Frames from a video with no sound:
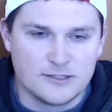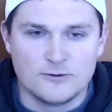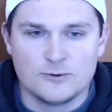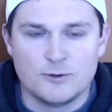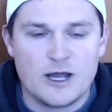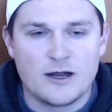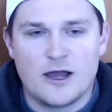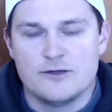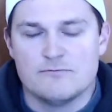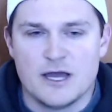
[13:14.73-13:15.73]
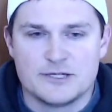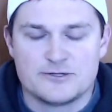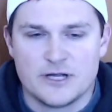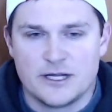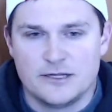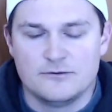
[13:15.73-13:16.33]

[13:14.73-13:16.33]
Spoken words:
So no matter how you measure it,